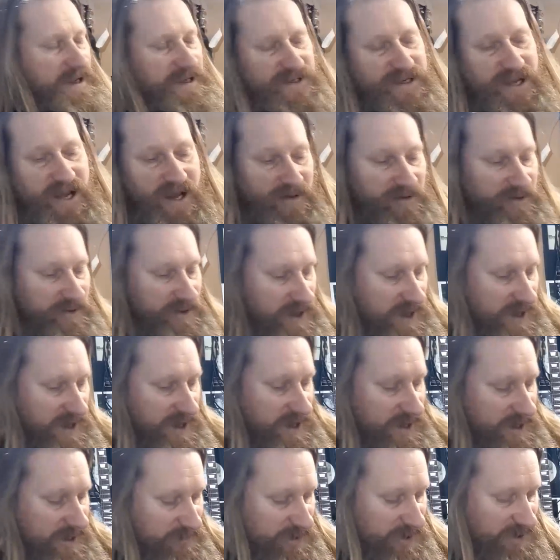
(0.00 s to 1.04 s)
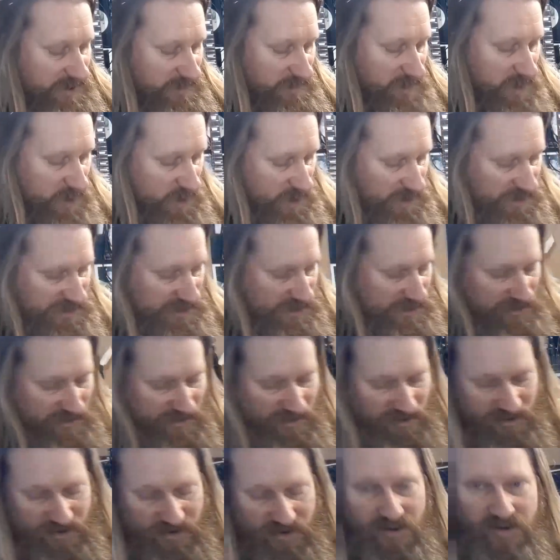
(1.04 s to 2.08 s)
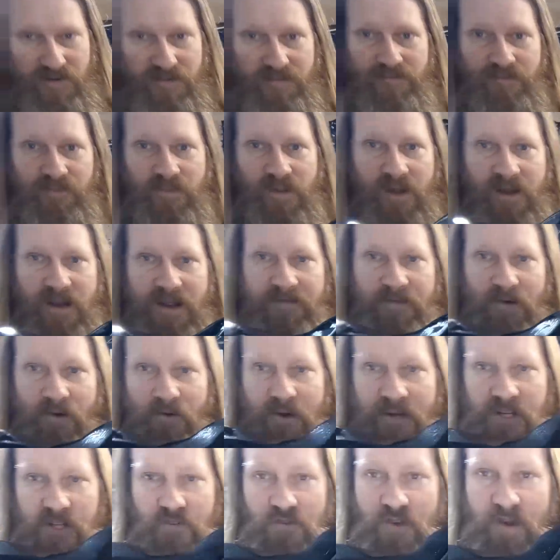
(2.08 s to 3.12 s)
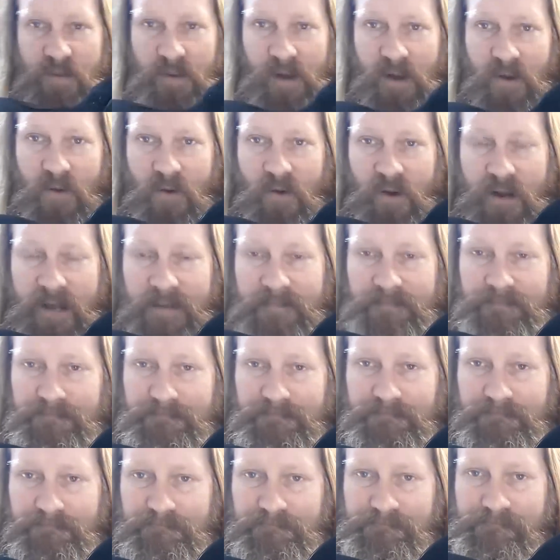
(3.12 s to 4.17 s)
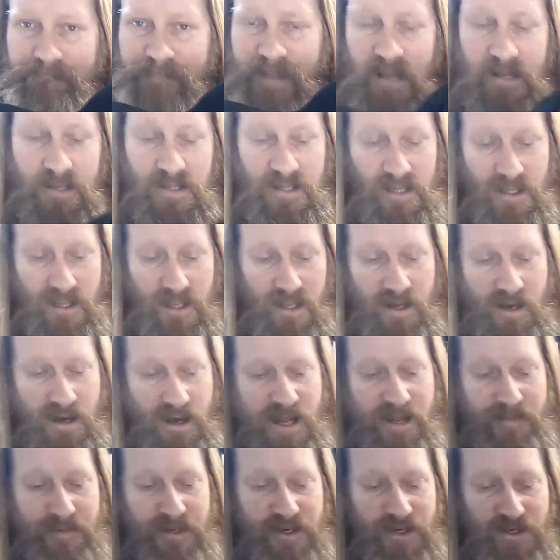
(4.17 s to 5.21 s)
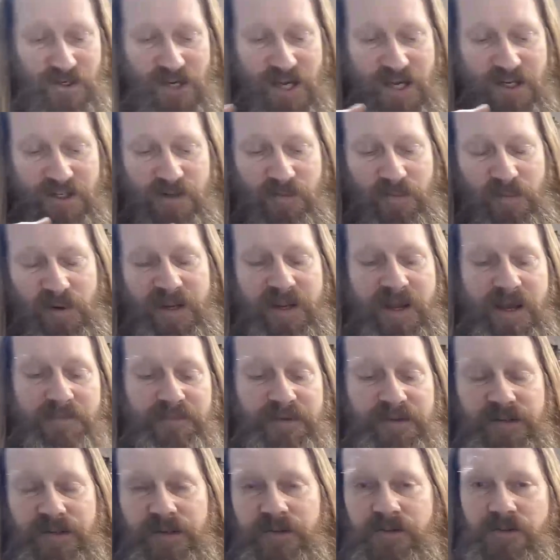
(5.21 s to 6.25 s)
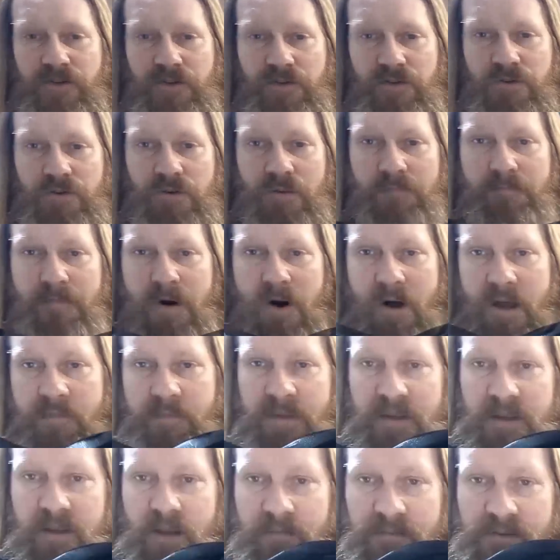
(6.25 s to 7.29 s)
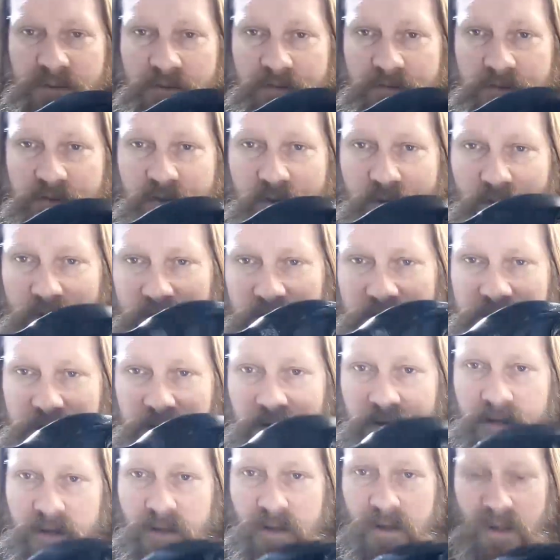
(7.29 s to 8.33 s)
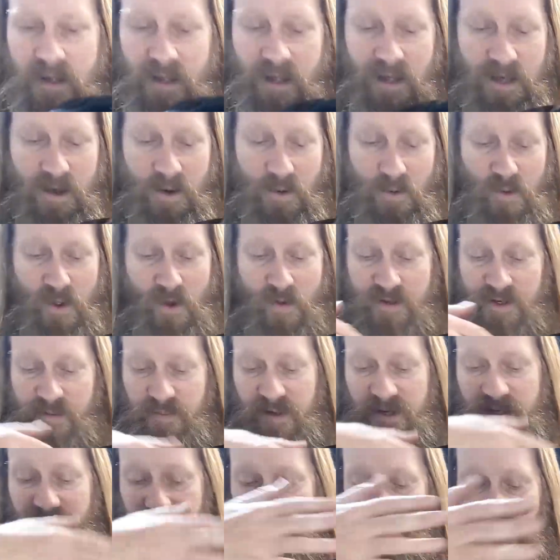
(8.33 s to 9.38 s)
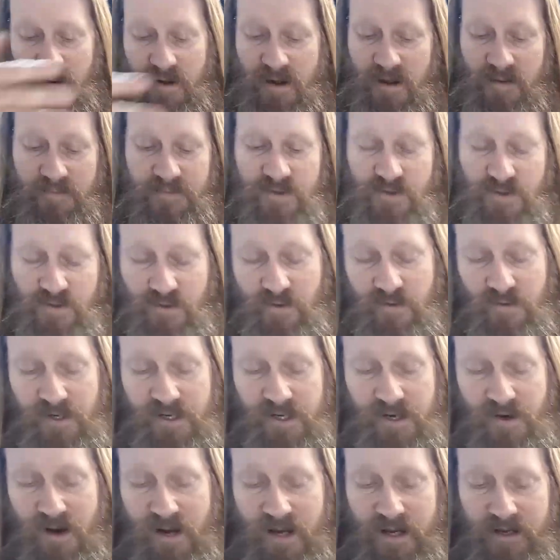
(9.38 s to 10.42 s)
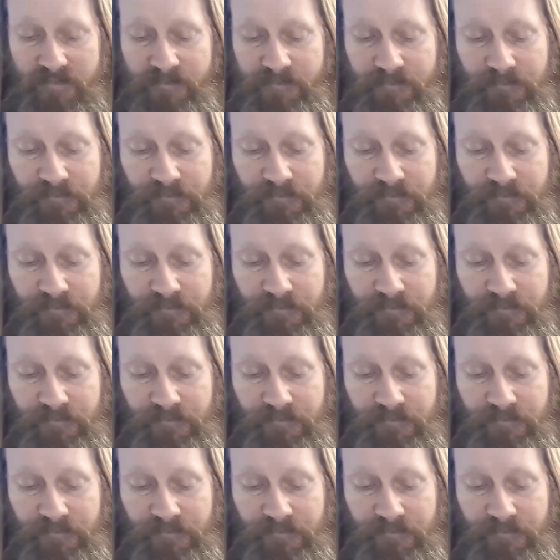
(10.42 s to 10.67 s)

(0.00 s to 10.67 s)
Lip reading: Yeah, I am going to put an FRX tremolo on it. I'm going to change the pickups to my pickups of choice. Although these pickups I'm sure are really great.